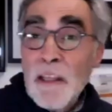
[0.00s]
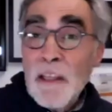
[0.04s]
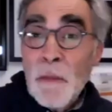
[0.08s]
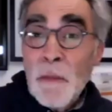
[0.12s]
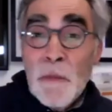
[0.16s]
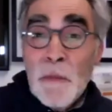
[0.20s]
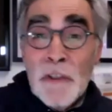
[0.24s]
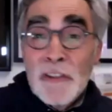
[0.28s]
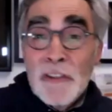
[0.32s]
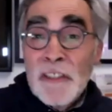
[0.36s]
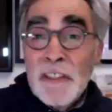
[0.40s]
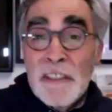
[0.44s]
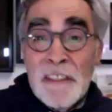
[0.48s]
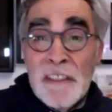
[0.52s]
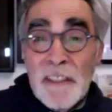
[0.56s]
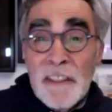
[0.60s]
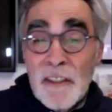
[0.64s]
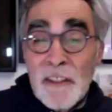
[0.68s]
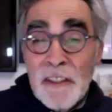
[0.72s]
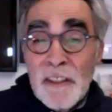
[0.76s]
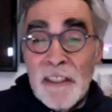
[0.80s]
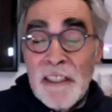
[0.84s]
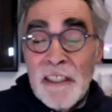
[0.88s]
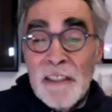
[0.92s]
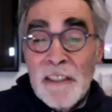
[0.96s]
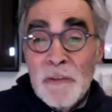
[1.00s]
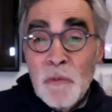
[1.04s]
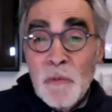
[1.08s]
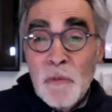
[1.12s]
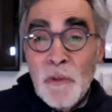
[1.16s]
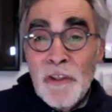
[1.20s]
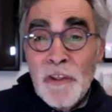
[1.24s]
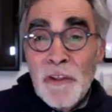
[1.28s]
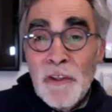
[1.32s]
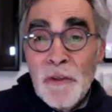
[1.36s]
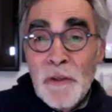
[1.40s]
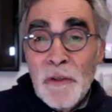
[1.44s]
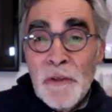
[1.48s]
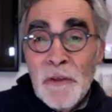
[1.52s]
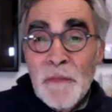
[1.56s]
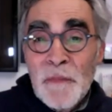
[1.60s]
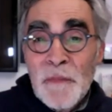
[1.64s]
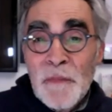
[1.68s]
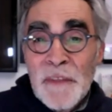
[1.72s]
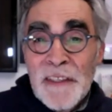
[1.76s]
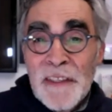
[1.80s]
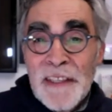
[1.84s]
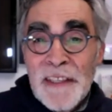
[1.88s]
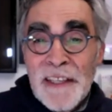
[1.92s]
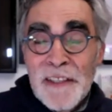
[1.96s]
the music still is with you.
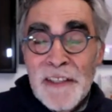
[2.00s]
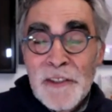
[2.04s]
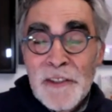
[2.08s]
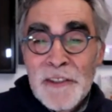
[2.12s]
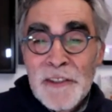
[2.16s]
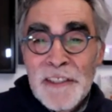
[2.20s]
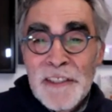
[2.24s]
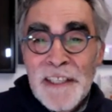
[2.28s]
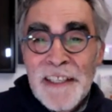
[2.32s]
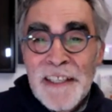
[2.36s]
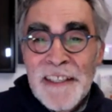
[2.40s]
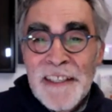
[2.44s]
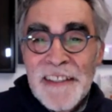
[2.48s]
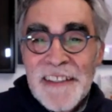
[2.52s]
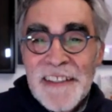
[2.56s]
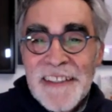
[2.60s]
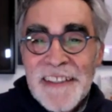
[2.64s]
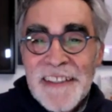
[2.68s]
Oh yeah, yeah. I'm